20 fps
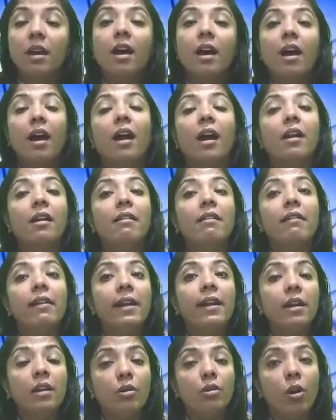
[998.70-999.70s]

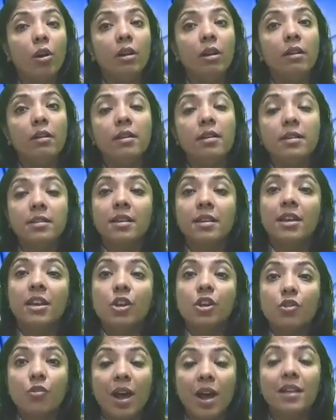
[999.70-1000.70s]
$100 is
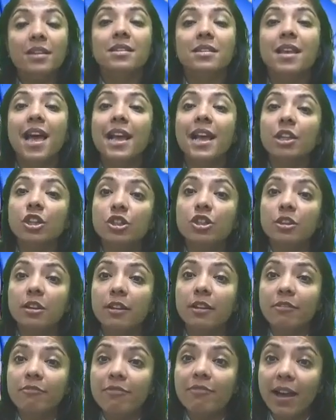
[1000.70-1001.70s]

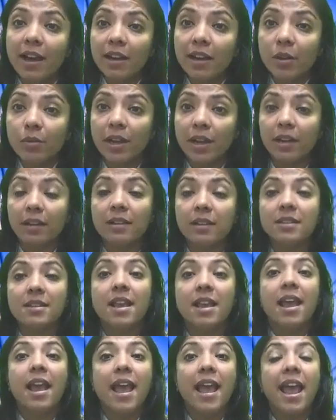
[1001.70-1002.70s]
transaction value, that is
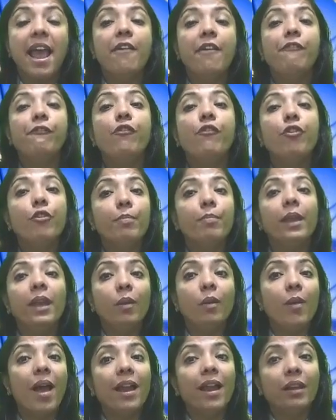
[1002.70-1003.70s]
FOB
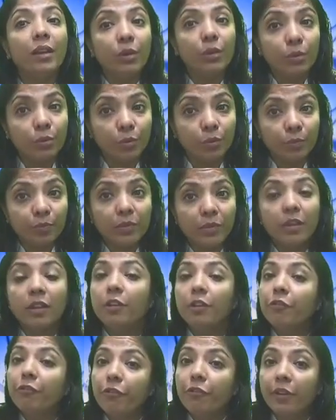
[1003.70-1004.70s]
value.
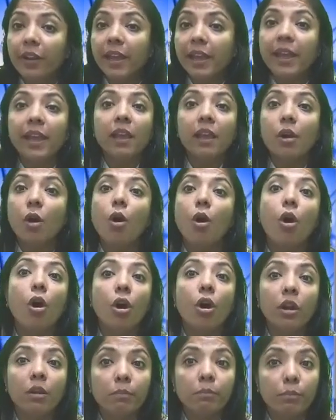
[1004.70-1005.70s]
Free
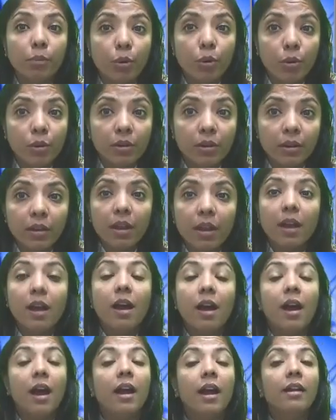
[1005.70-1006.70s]
on board.
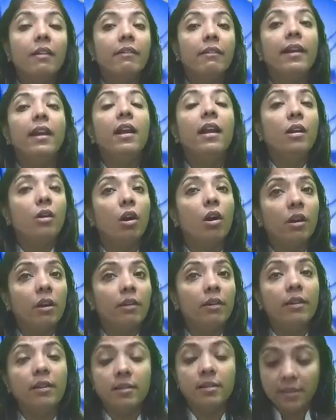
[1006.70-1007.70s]

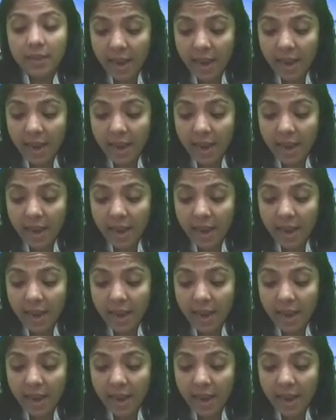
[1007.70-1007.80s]
$100 is